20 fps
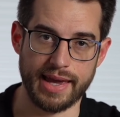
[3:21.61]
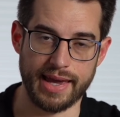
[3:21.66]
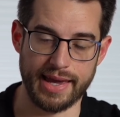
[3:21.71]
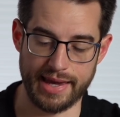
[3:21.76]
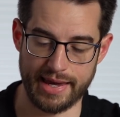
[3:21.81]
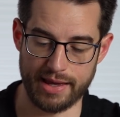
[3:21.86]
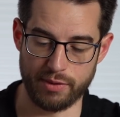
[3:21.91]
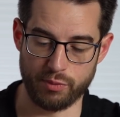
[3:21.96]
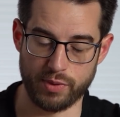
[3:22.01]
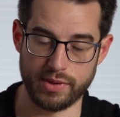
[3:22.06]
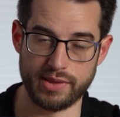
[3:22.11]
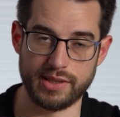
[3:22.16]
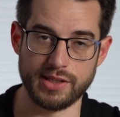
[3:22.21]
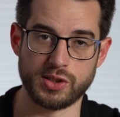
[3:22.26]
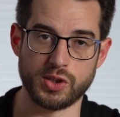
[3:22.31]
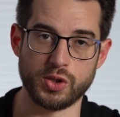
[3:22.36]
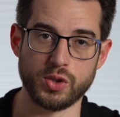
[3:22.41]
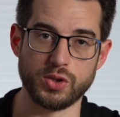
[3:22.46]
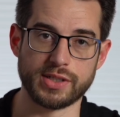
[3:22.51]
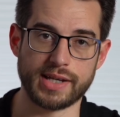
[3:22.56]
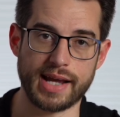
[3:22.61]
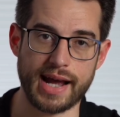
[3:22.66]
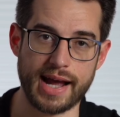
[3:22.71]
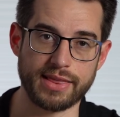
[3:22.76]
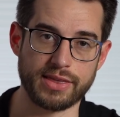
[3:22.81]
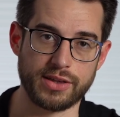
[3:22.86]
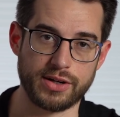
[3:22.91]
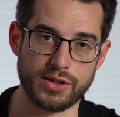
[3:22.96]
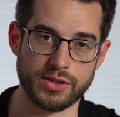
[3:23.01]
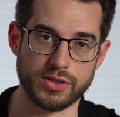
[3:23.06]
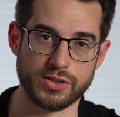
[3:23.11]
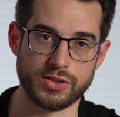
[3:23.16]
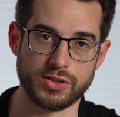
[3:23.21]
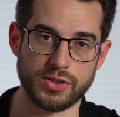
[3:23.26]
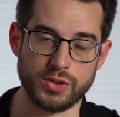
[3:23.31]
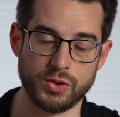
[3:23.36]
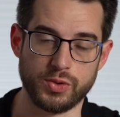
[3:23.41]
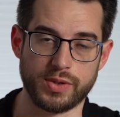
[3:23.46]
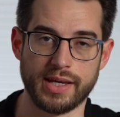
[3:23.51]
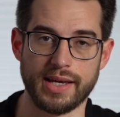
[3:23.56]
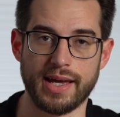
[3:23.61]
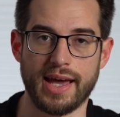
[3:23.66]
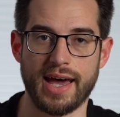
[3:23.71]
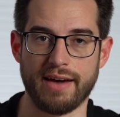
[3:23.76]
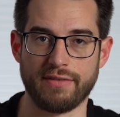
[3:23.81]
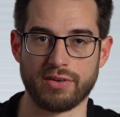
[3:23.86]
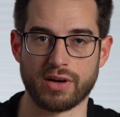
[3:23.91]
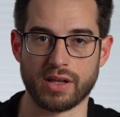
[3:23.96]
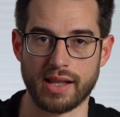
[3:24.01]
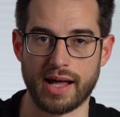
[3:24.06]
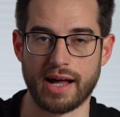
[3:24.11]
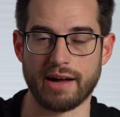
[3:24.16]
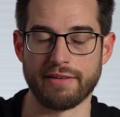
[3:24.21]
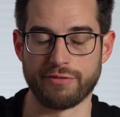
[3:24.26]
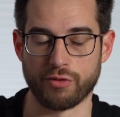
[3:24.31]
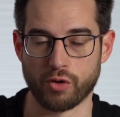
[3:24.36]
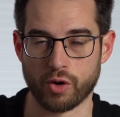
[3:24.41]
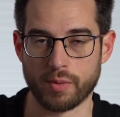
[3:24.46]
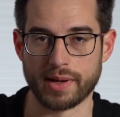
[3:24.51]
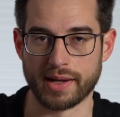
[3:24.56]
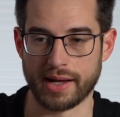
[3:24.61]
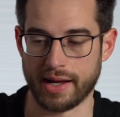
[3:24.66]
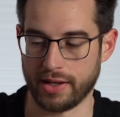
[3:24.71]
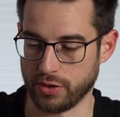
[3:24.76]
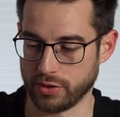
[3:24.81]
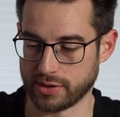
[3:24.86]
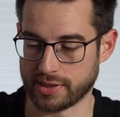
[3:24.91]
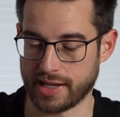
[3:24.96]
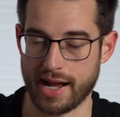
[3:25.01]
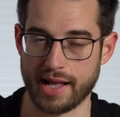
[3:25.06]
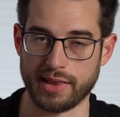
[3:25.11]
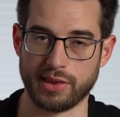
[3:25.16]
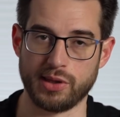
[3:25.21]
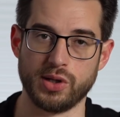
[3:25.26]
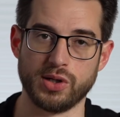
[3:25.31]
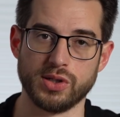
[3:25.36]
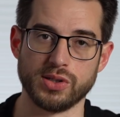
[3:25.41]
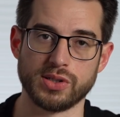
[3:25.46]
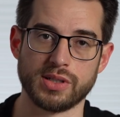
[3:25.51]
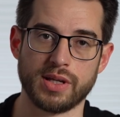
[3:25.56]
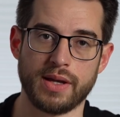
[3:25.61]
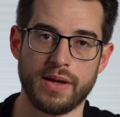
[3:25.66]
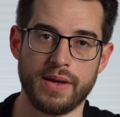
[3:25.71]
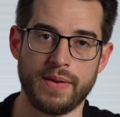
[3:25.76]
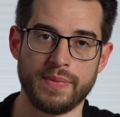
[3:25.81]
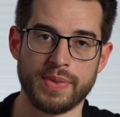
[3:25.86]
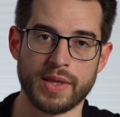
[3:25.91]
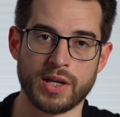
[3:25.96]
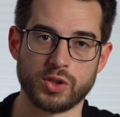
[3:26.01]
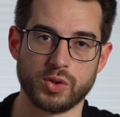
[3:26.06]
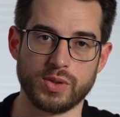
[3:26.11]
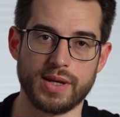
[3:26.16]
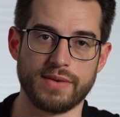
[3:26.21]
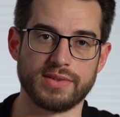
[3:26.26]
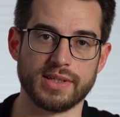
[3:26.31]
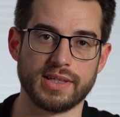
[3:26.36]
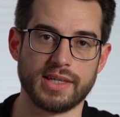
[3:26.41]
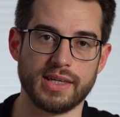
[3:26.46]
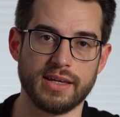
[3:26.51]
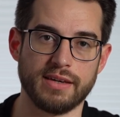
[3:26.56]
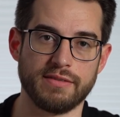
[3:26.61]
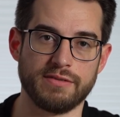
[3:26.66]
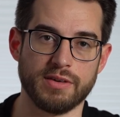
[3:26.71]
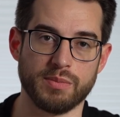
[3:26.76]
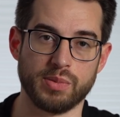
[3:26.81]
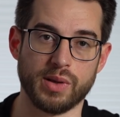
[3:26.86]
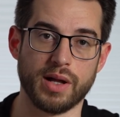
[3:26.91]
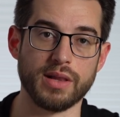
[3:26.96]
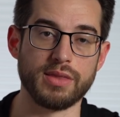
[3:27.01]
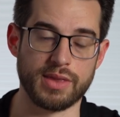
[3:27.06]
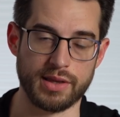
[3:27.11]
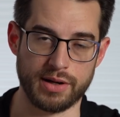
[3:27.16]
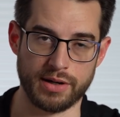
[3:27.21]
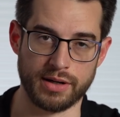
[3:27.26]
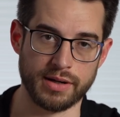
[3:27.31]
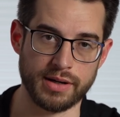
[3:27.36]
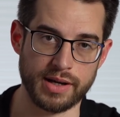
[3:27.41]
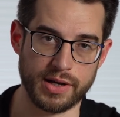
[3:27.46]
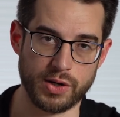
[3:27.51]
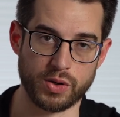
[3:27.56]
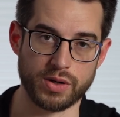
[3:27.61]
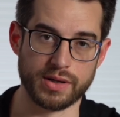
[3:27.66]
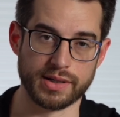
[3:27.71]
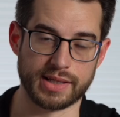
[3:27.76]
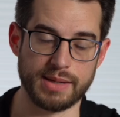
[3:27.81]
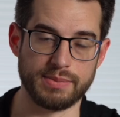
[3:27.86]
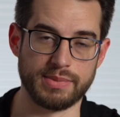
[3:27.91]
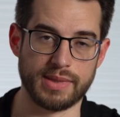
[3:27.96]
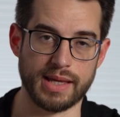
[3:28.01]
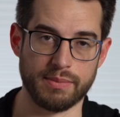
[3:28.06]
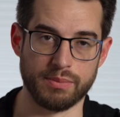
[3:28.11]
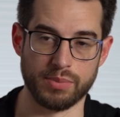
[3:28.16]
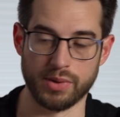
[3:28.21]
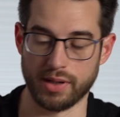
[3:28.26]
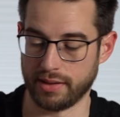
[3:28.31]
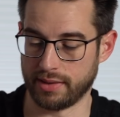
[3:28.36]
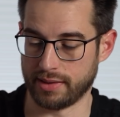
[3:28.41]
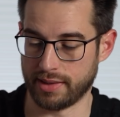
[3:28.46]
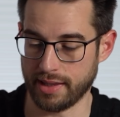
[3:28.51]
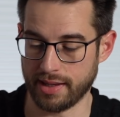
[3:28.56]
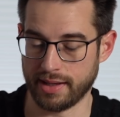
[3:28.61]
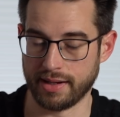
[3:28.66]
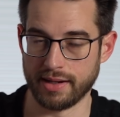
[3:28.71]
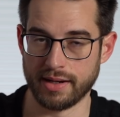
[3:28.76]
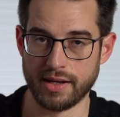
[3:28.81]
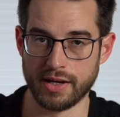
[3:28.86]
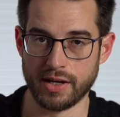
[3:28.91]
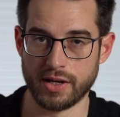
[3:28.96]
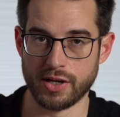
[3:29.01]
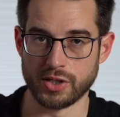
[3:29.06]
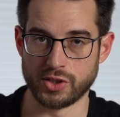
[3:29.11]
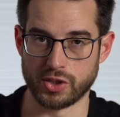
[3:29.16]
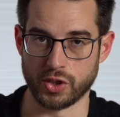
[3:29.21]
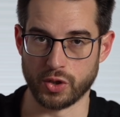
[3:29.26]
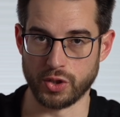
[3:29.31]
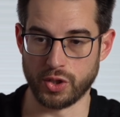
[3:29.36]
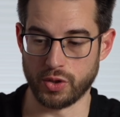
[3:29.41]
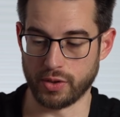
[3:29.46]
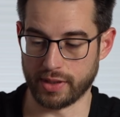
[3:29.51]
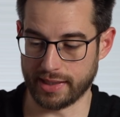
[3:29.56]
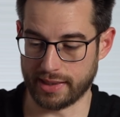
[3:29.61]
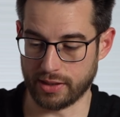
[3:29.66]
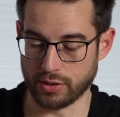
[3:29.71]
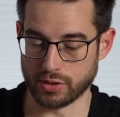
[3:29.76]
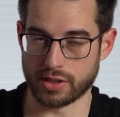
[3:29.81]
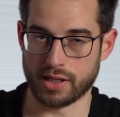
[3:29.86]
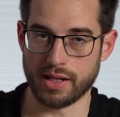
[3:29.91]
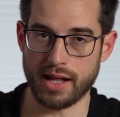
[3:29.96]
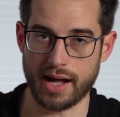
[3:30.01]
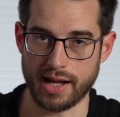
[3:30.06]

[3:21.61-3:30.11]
and with these huge catheters, you can't have clot forming on those catheters, so you have to give a blood thinner in order to keep that blood thin so you don't get those